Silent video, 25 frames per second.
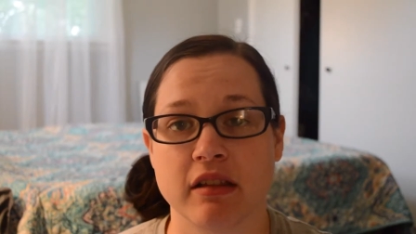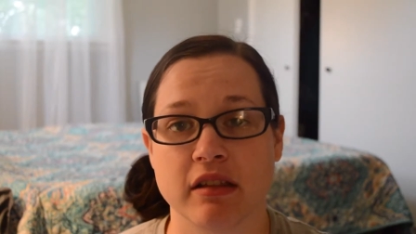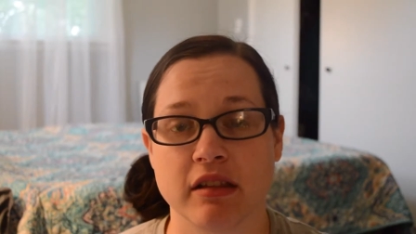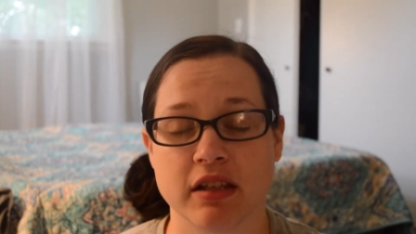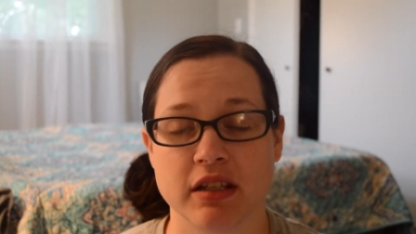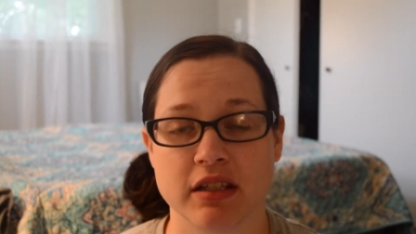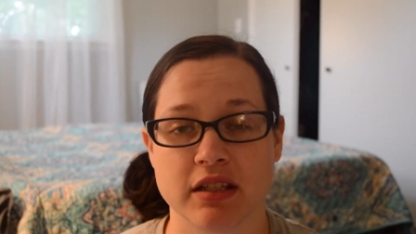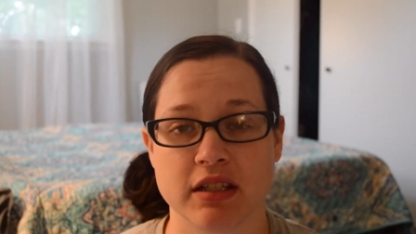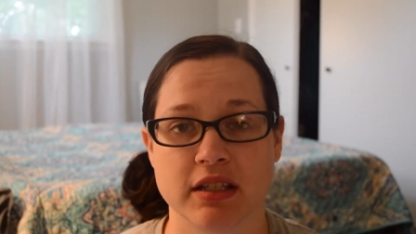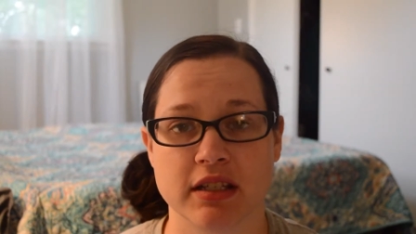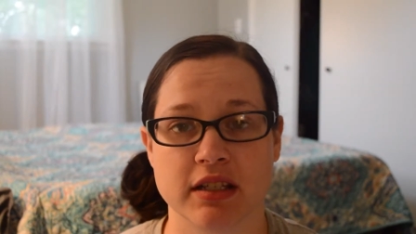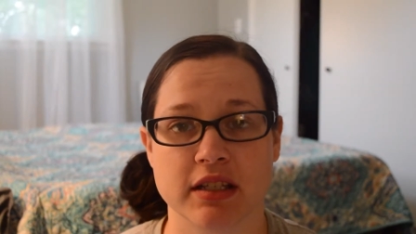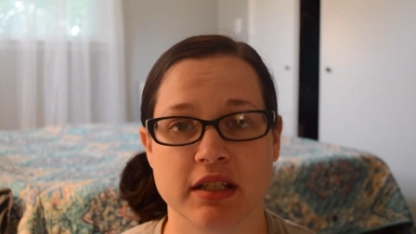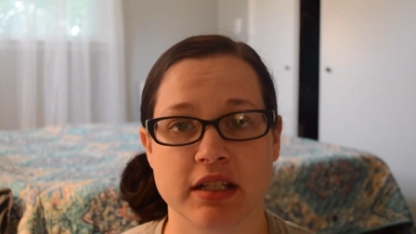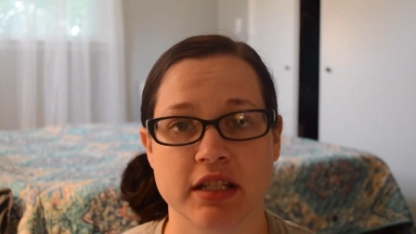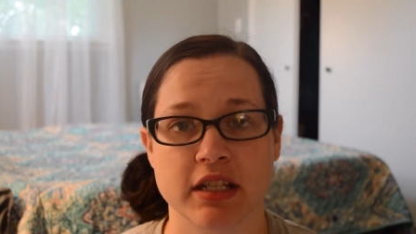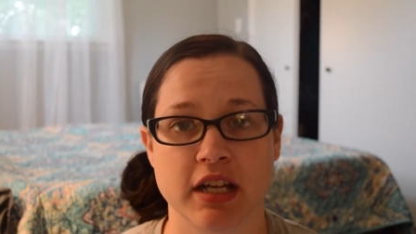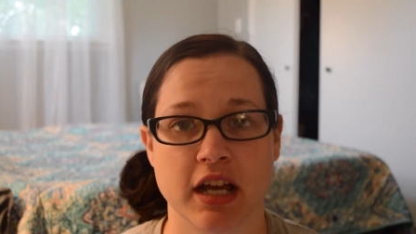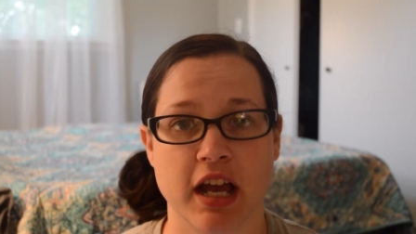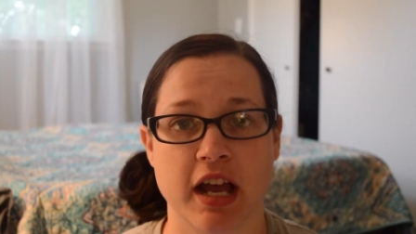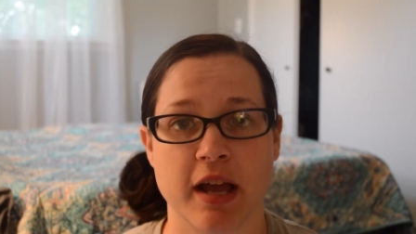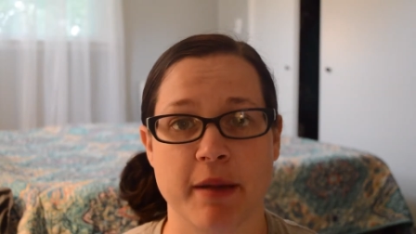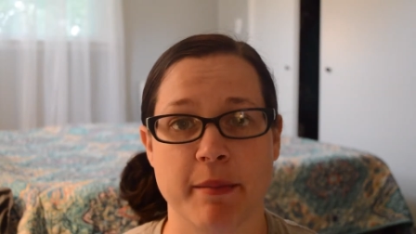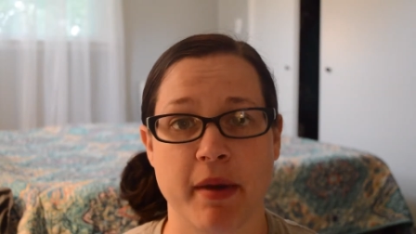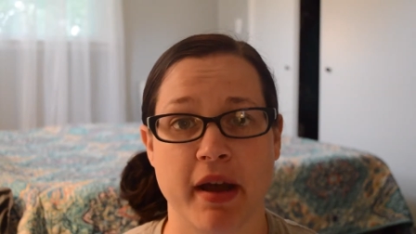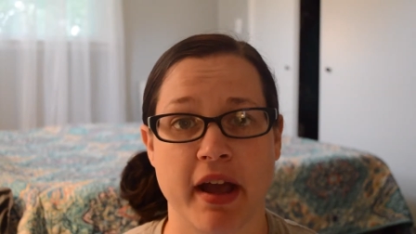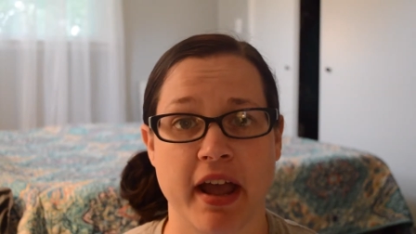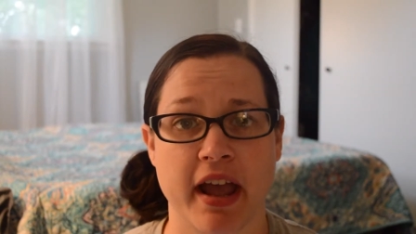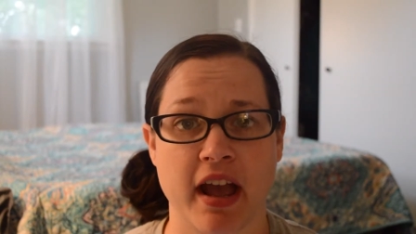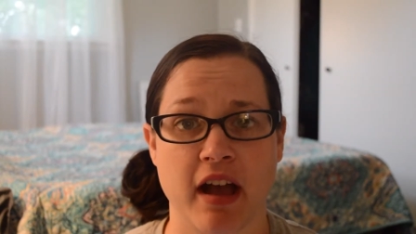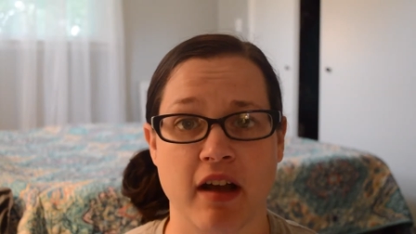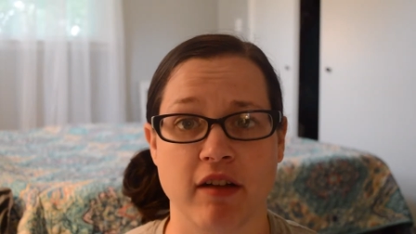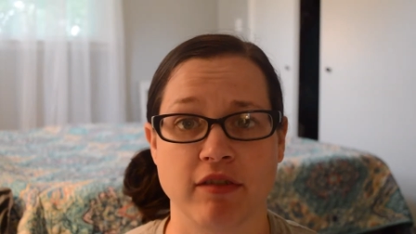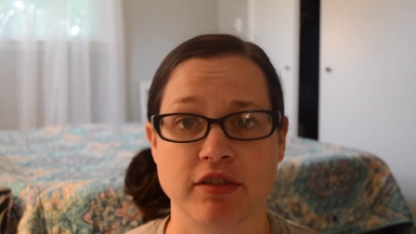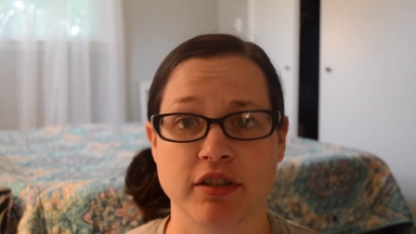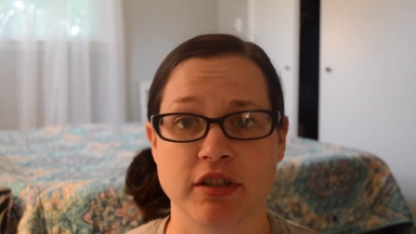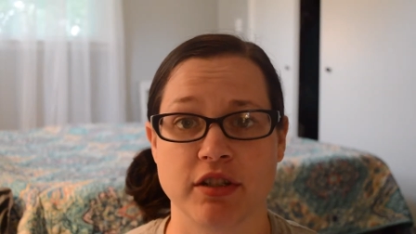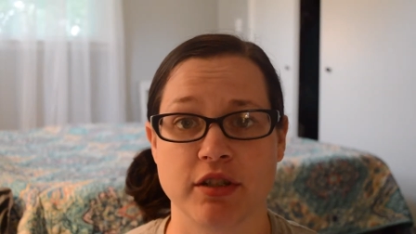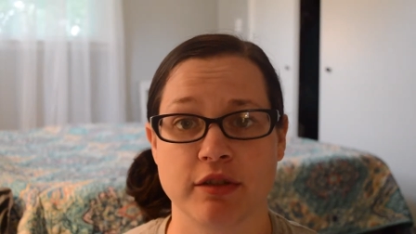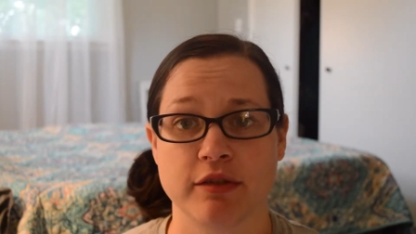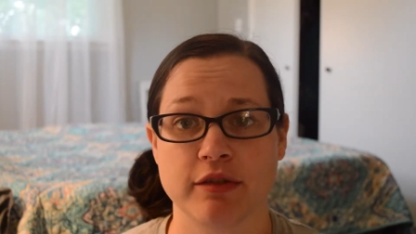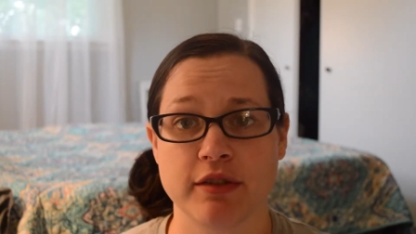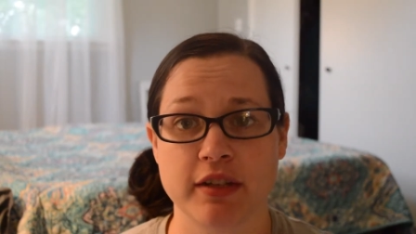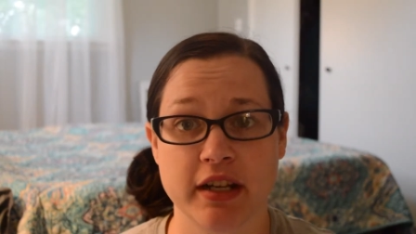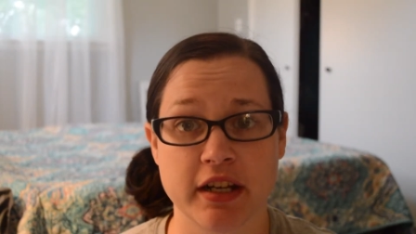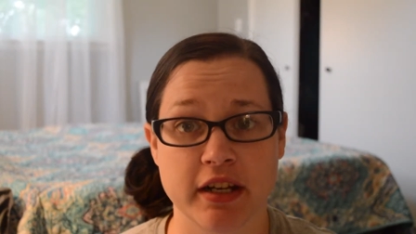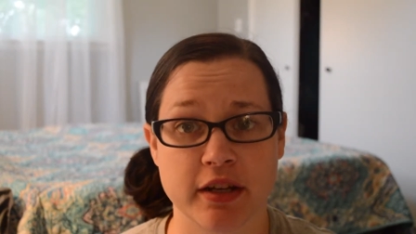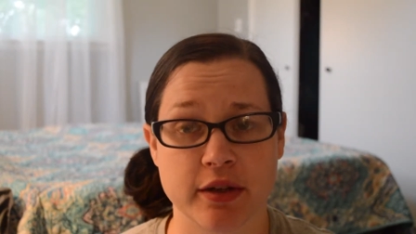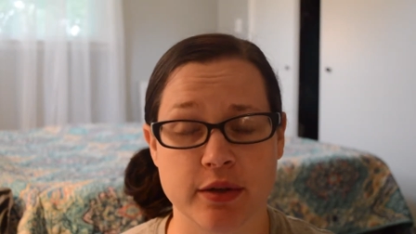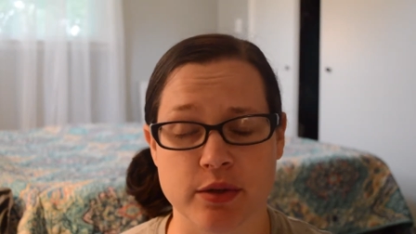this is the time I have to do
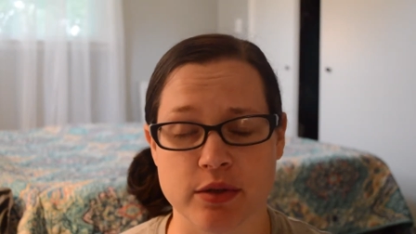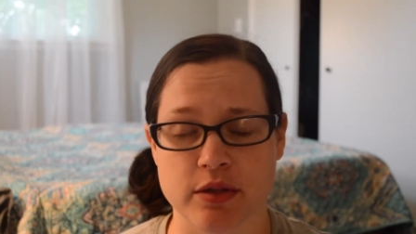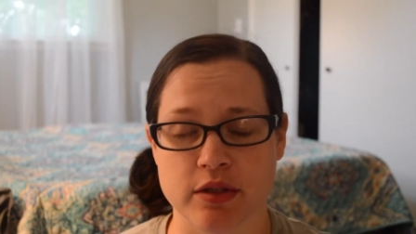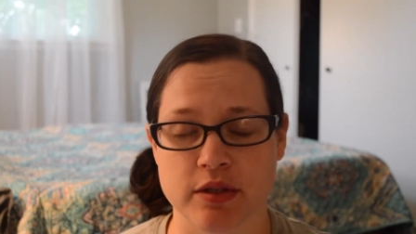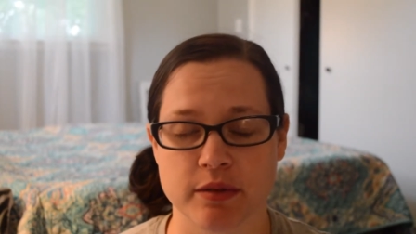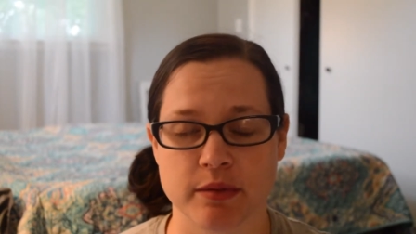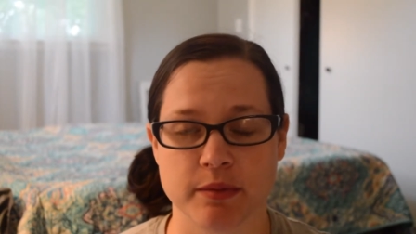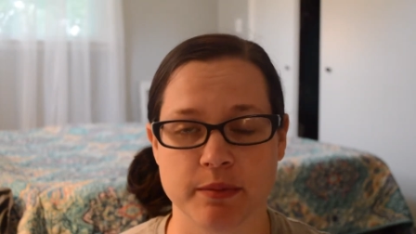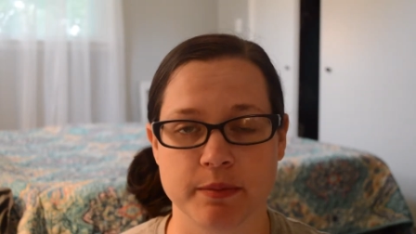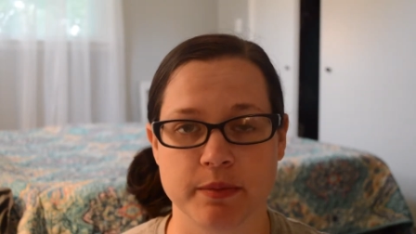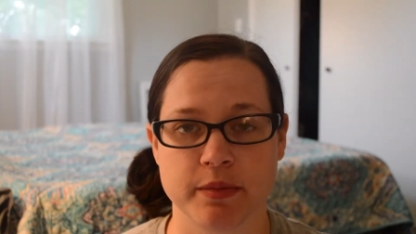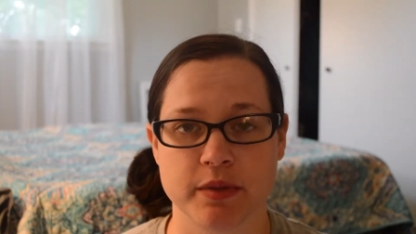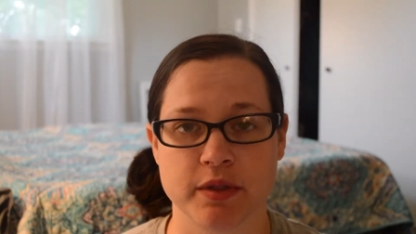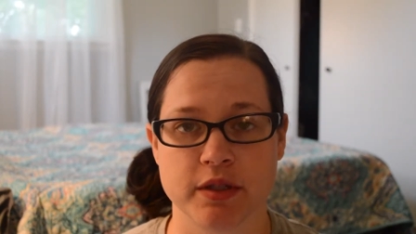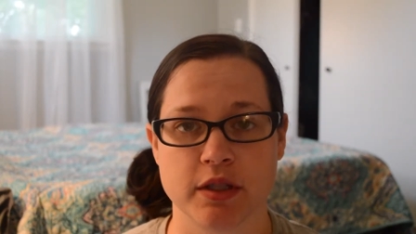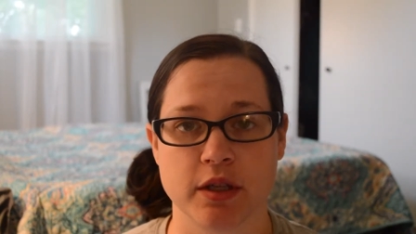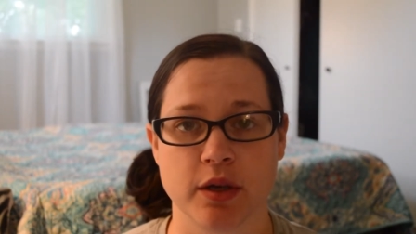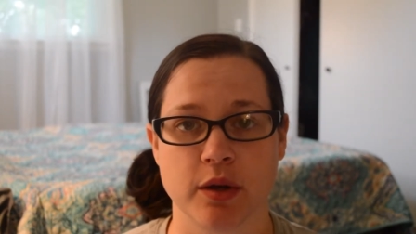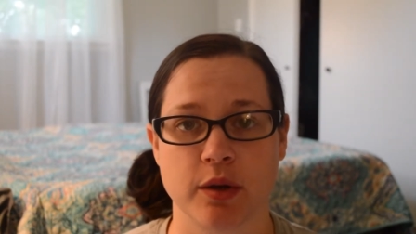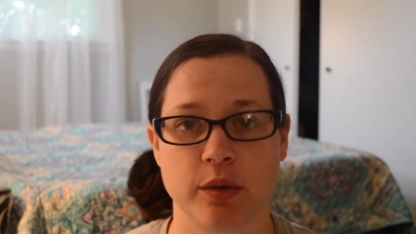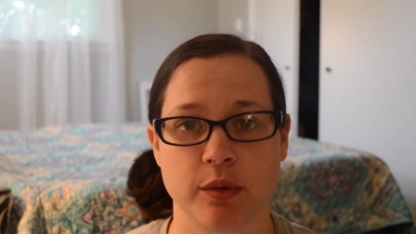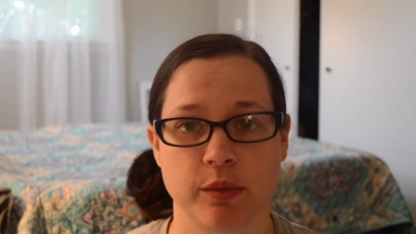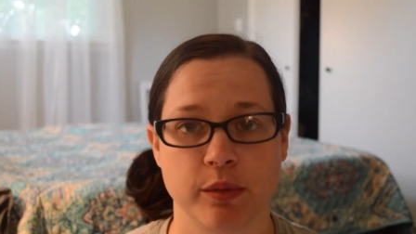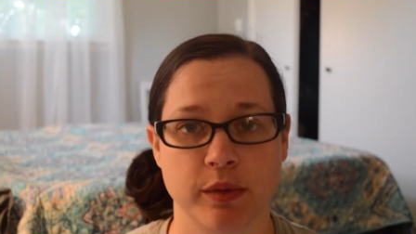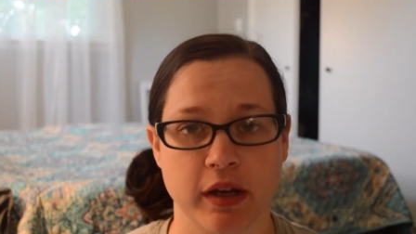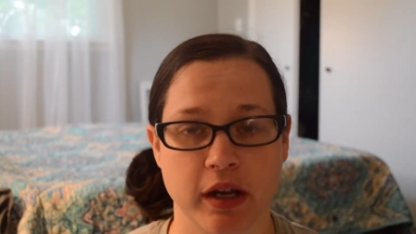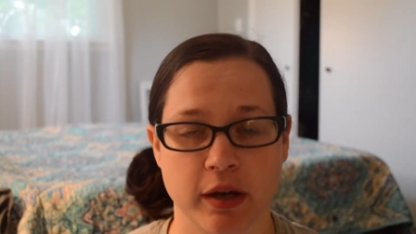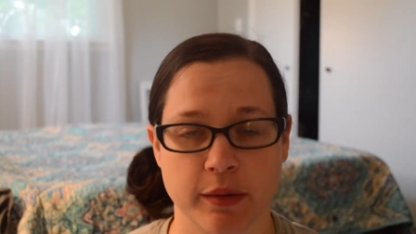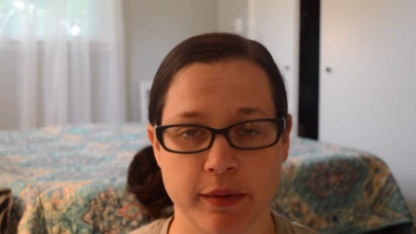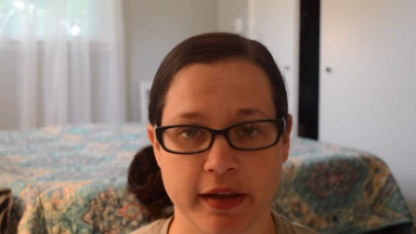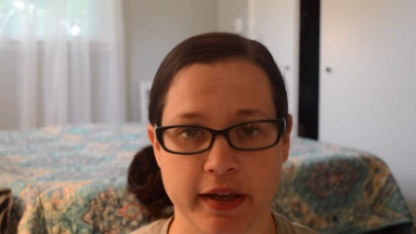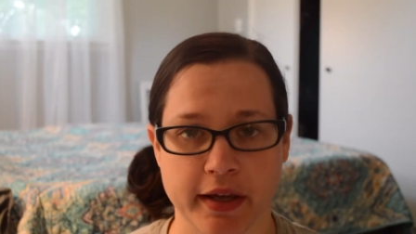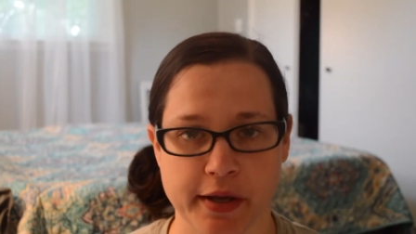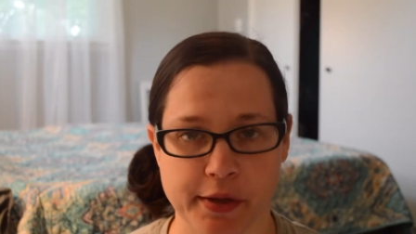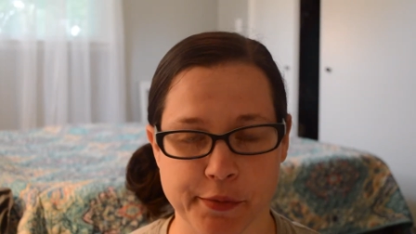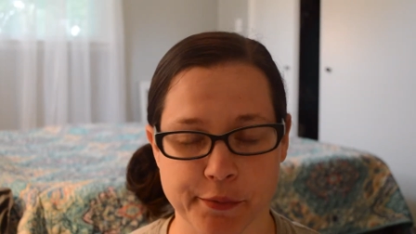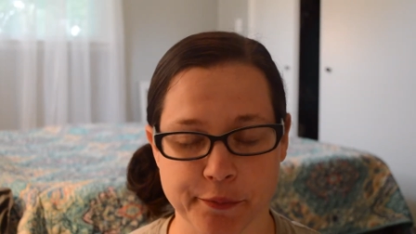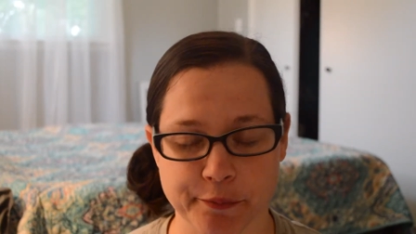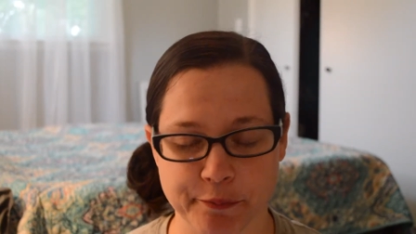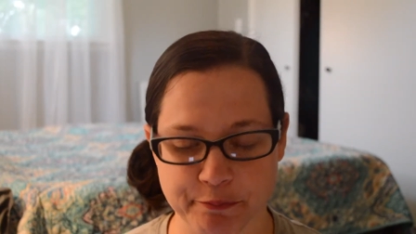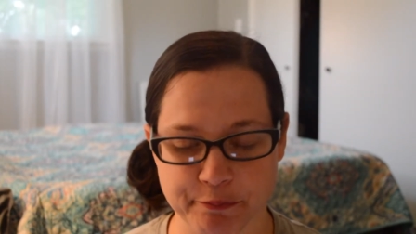videos. So here we go.